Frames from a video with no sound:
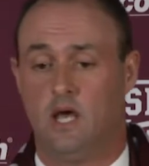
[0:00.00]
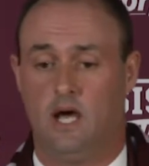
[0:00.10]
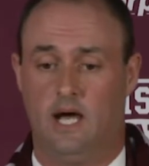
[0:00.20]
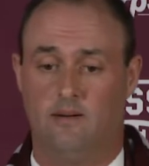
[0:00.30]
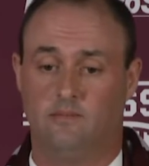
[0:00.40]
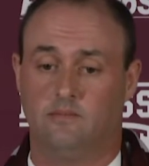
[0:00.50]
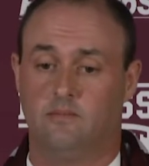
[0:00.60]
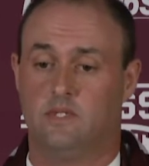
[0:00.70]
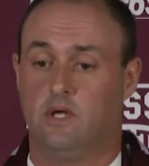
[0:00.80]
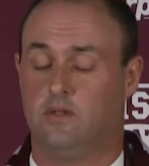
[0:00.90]

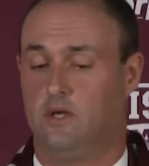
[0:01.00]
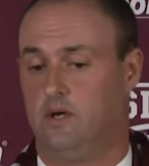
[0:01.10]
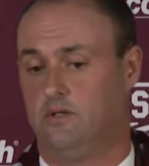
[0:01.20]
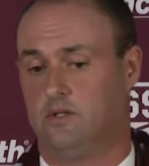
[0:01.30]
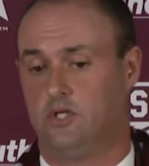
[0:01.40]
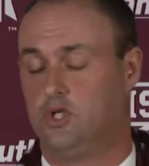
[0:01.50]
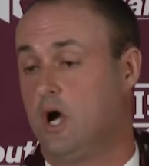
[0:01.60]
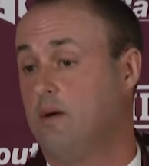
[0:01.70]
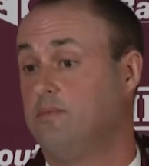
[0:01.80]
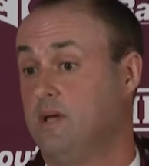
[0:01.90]

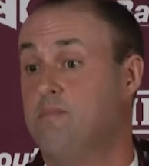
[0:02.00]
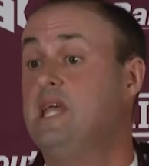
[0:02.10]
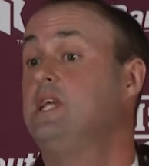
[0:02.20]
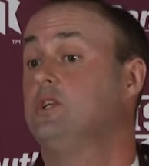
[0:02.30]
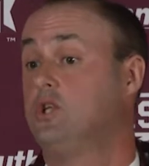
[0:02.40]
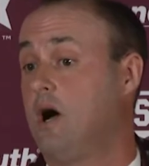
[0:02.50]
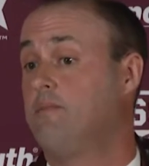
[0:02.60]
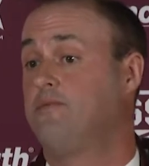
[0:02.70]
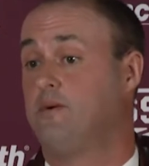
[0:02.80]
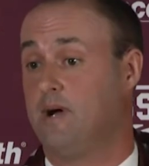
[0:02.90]
The immediate
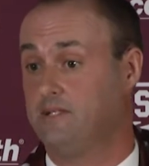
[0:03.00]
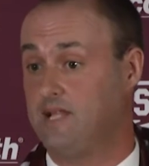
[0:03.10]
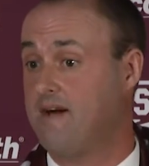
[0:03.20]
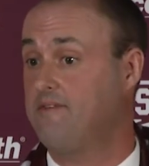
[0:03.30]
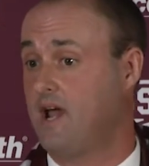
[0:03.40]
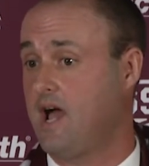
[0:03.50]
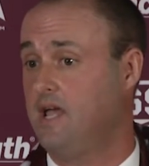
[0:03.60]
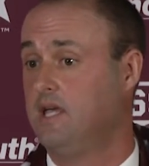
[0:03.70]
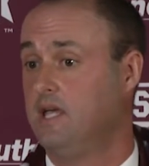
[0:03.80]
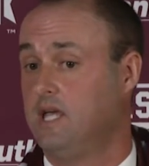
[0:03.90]
job for my staff and
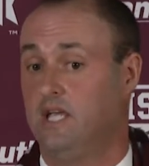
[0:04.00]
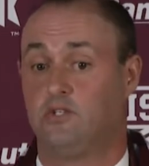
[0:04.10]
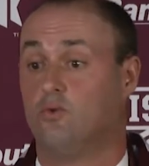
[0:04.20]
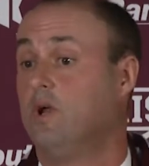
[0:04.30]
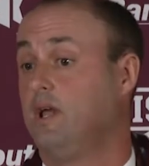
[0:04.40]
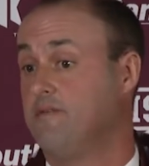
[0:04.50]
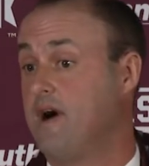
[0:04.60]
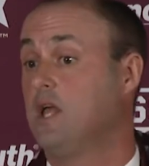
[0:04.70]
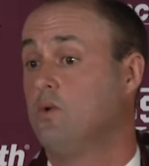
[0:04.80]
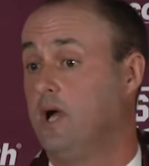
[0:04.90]
I is to really
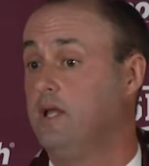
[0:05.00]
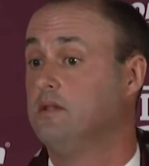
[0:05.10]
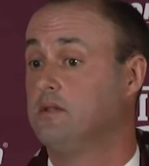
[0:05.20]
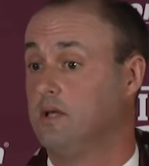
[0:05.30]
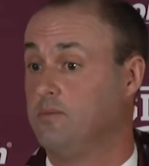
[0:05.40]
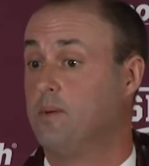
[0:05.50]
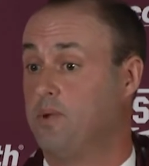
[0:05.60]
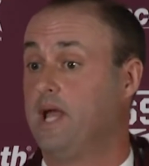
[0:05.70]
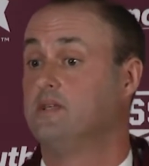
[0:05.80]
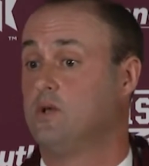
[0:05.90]
evaluate the
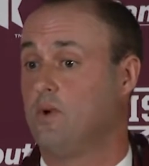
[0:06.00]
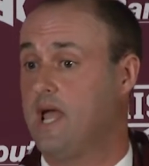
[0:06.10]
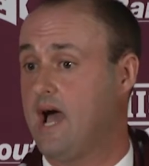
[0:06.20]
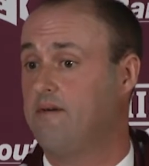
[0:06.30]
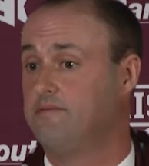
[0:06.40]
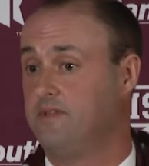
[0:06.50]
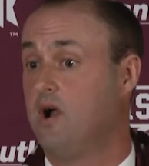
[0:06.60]
players that we have.